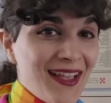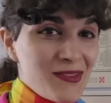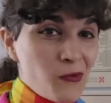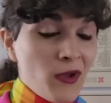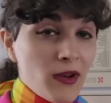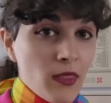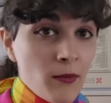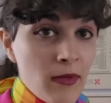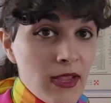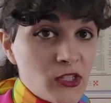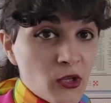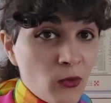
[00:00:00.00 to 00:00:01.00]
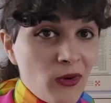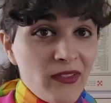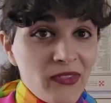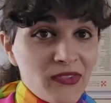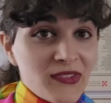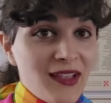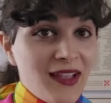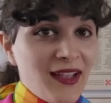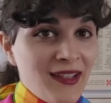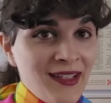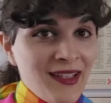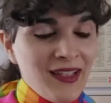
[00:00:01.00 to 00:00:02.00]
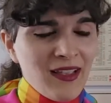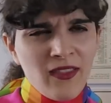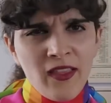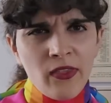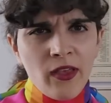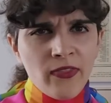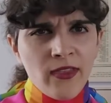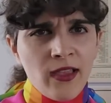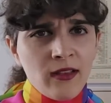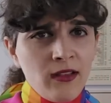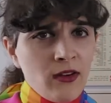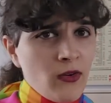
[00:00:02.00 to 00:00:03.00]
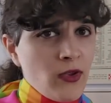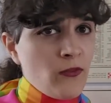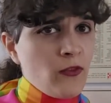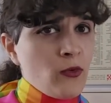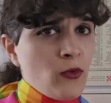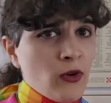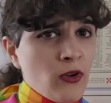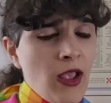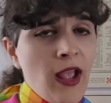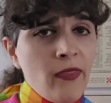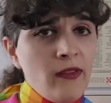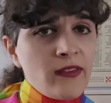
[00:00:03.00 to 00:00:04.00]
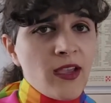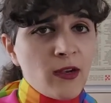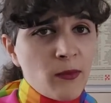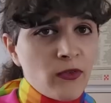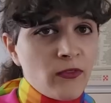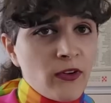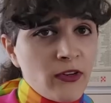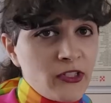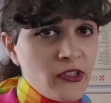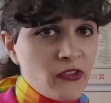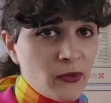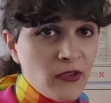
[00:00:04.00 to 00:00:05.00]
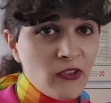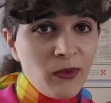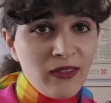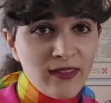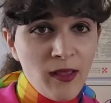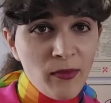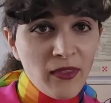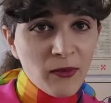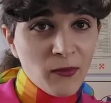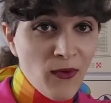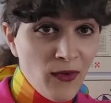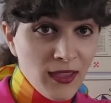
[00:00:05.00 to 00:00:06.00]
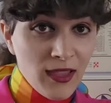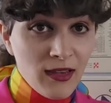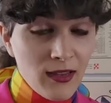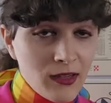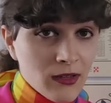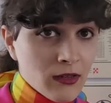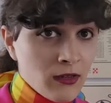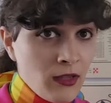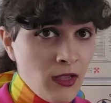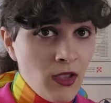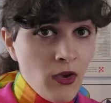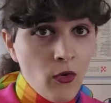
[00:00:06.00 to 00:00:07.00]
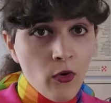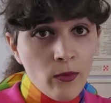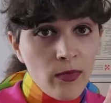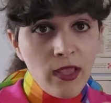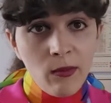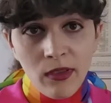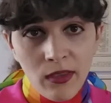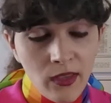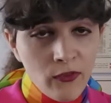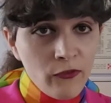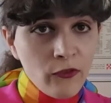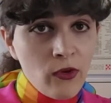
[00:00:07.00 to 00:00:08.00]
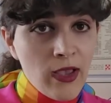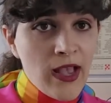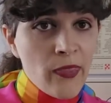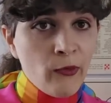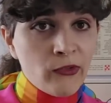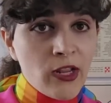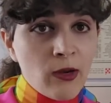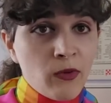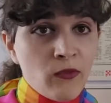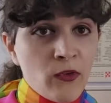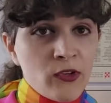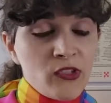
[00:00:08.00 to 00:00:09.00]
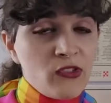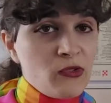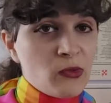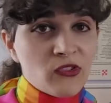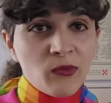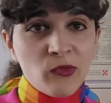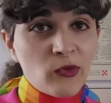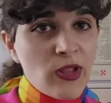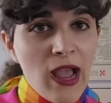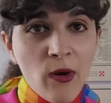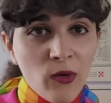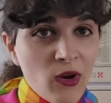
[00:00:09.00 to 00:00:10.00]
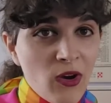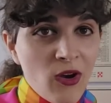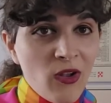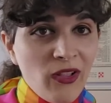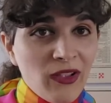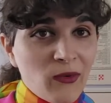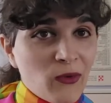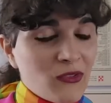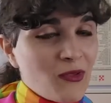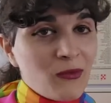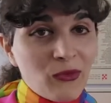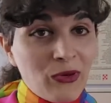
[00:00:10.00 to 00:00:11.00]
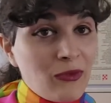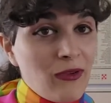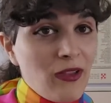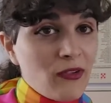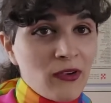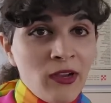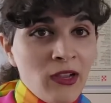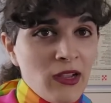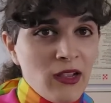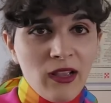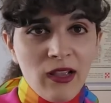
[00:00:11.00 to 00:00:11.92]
as one of the major ones. They thought that, if you had these kind of perversions, there must be something wrong in here. Or maybe if you had those kind of perversions, you were some sort of alcoholic or some sort of other,